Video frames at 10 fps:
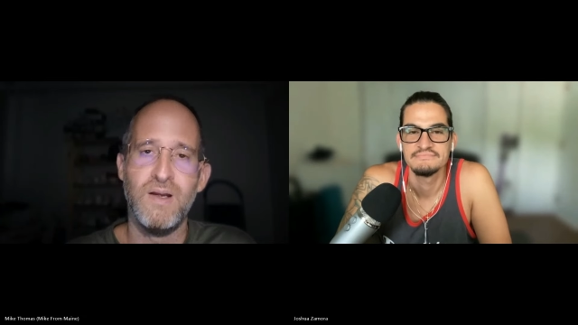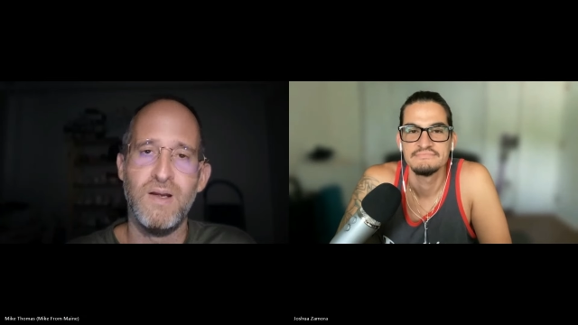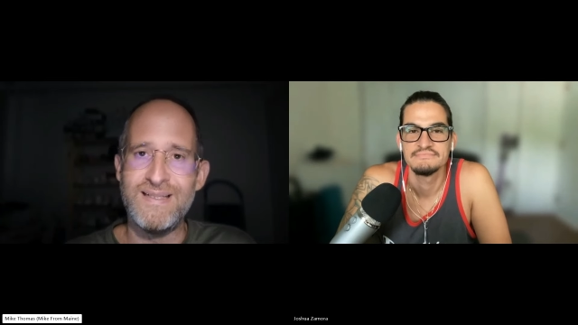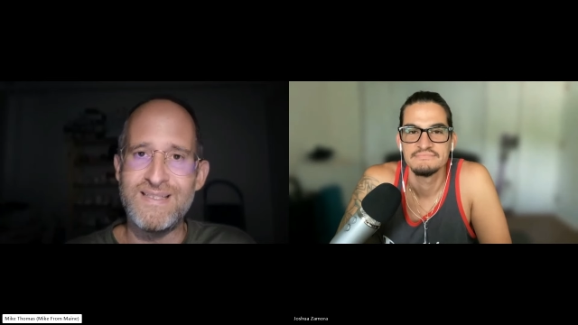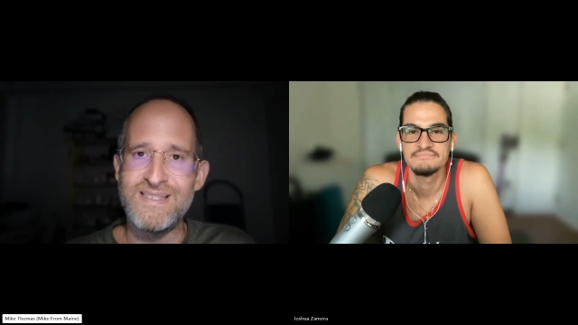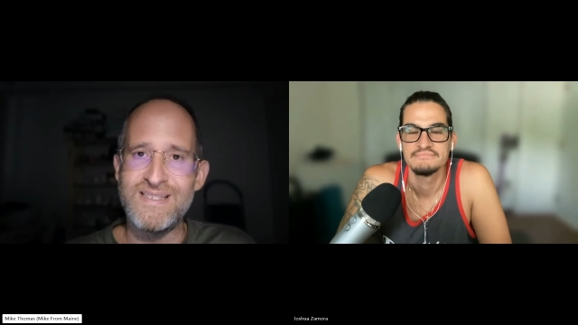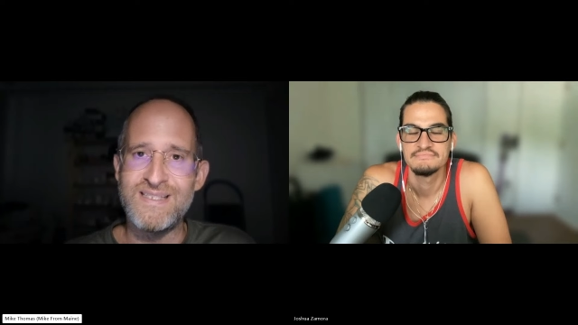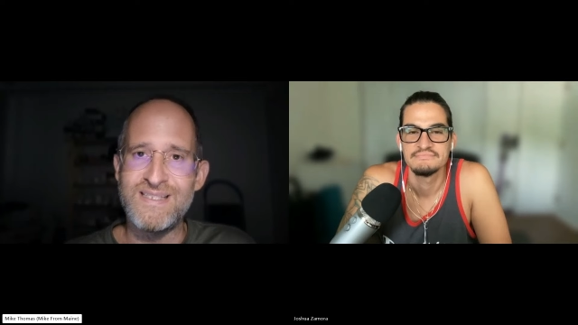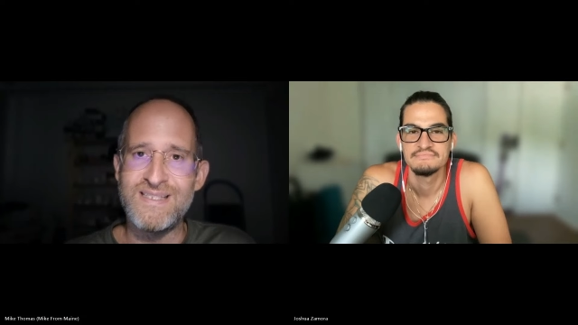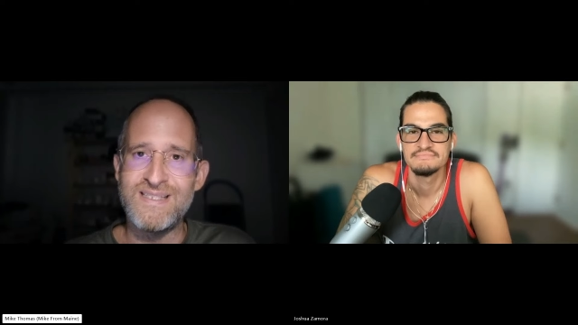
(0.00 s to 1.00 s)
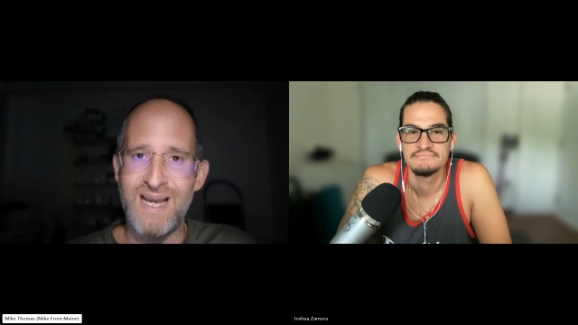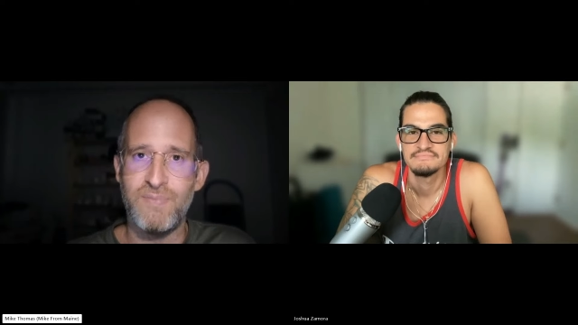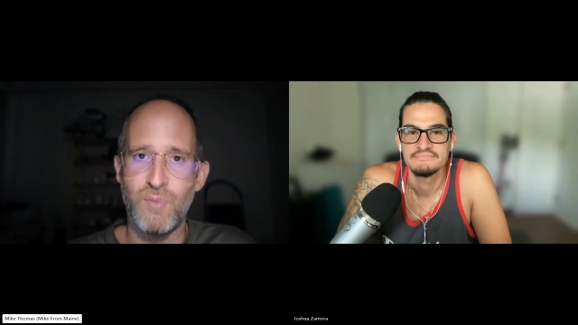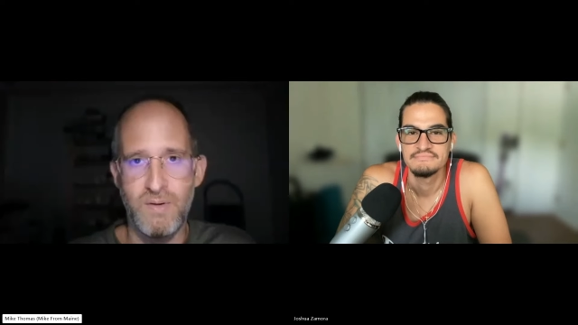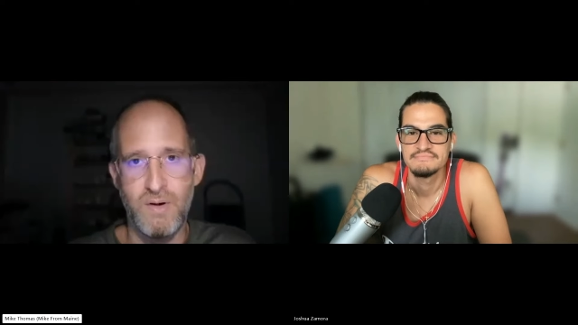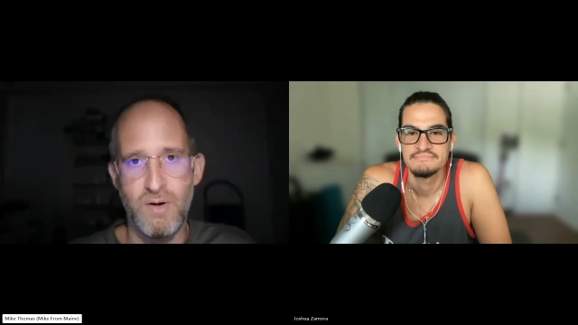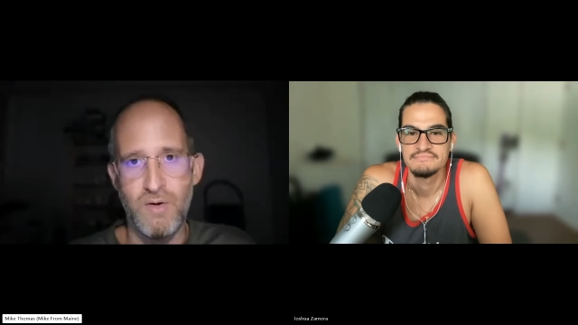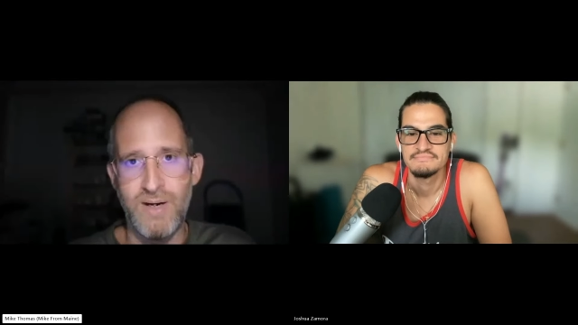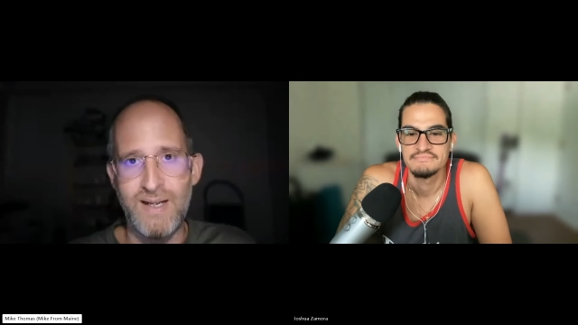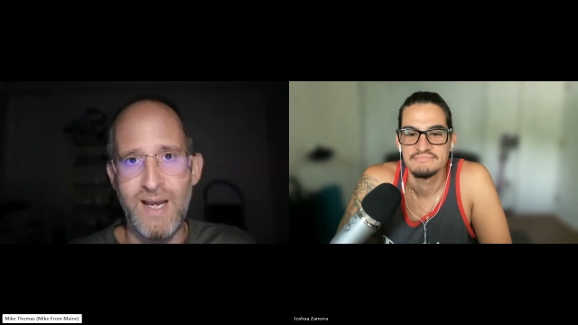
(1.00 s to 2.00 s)
Speaker 1: uh, and sign up for
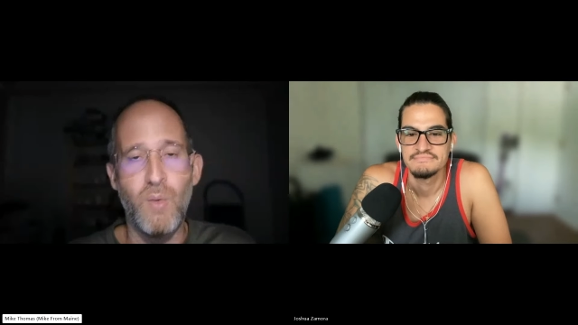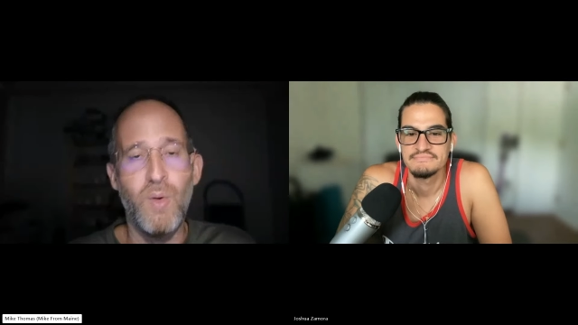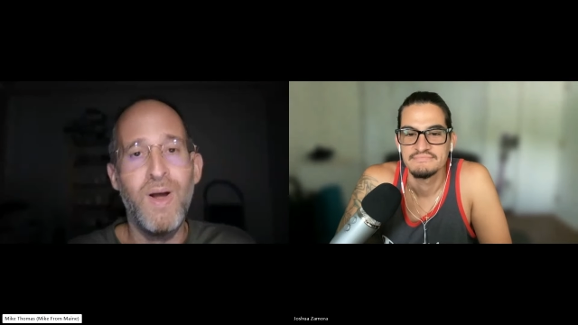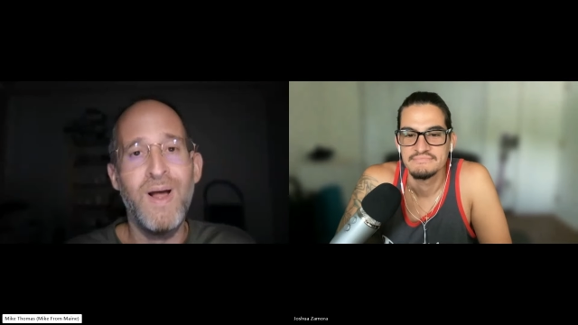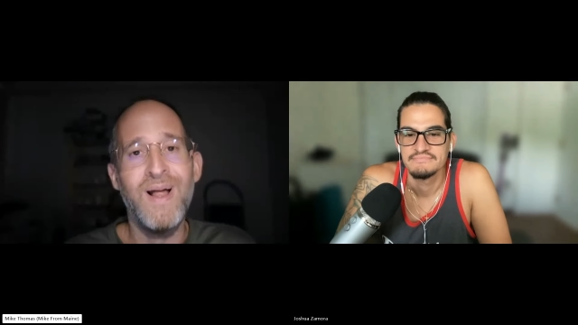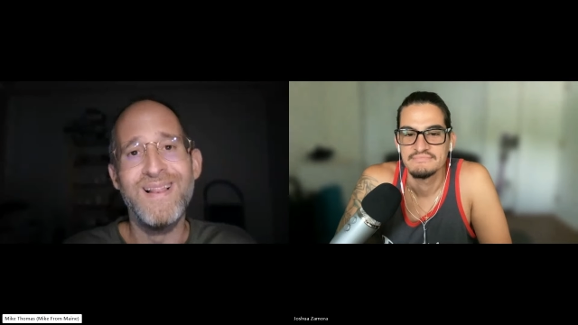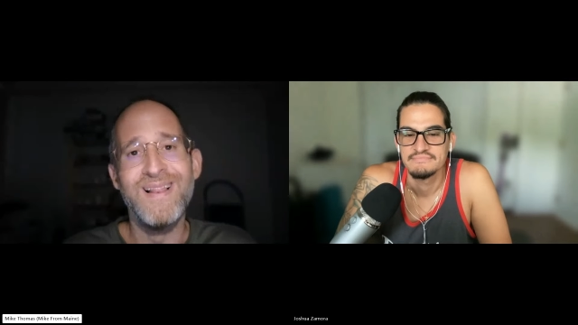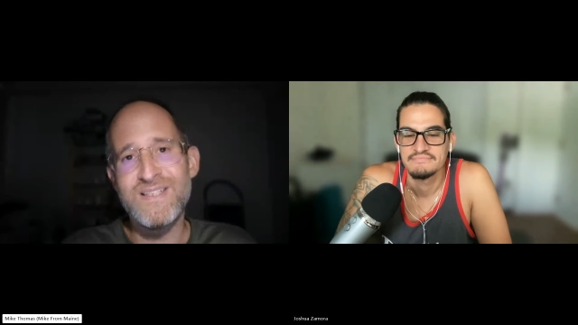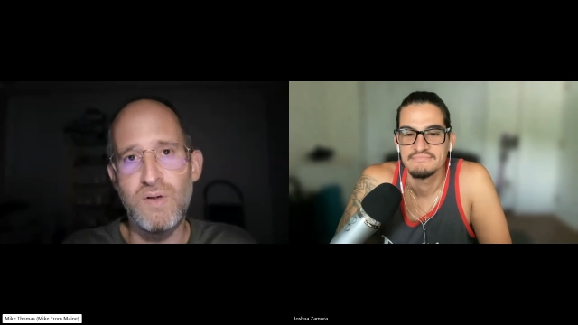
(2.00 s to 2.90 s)
that webinar right now.